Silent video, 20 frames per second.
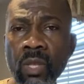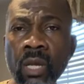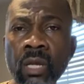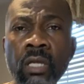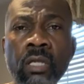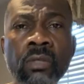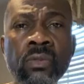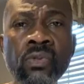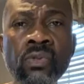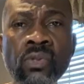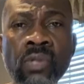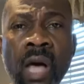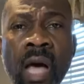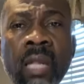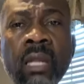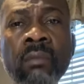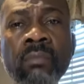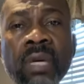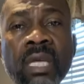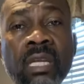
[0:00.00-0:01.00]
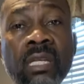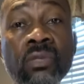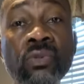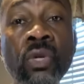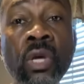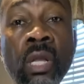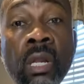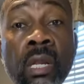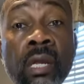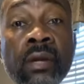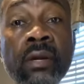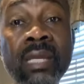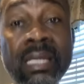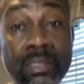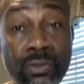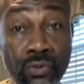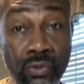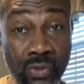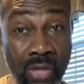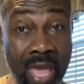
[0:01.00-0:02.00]
Solomon is clearly
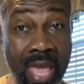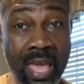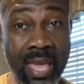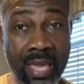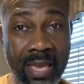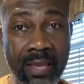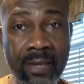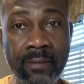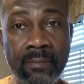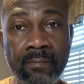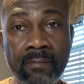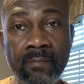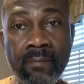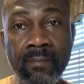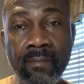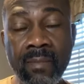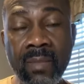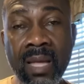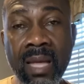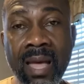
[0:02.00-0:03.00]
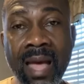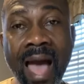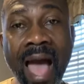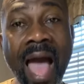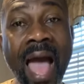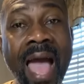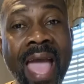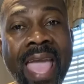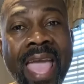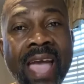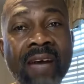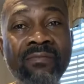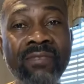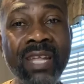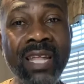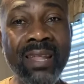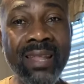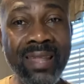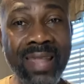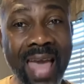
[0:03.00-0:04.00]
saying, I have
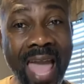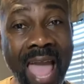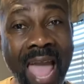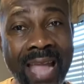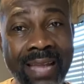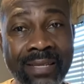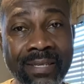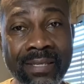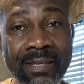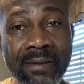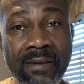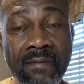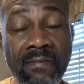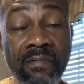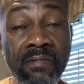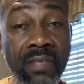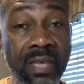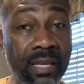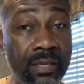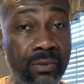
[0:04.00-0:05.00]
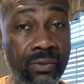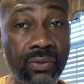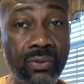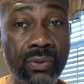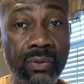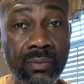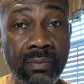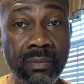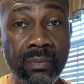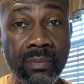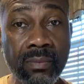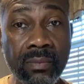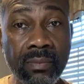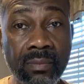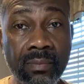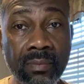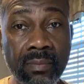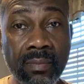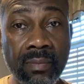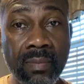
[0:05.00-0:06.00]
lacked this.
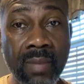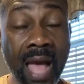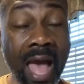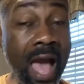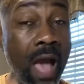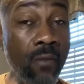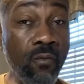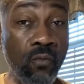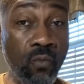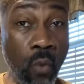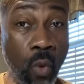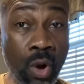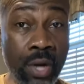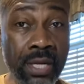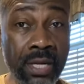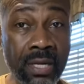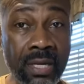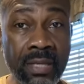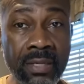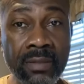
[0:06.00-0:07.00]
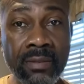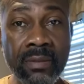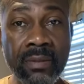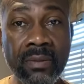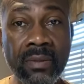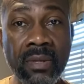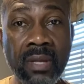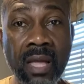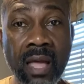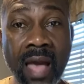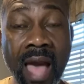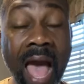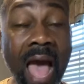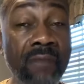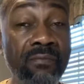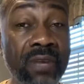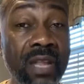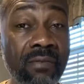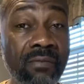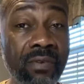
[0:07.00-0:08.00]
I wanted it, I've
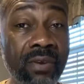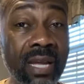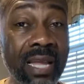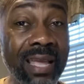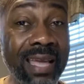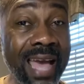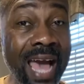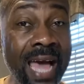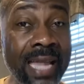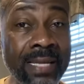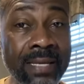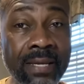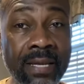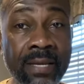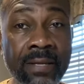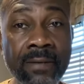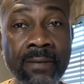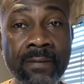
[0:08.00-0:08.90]
never gotten it.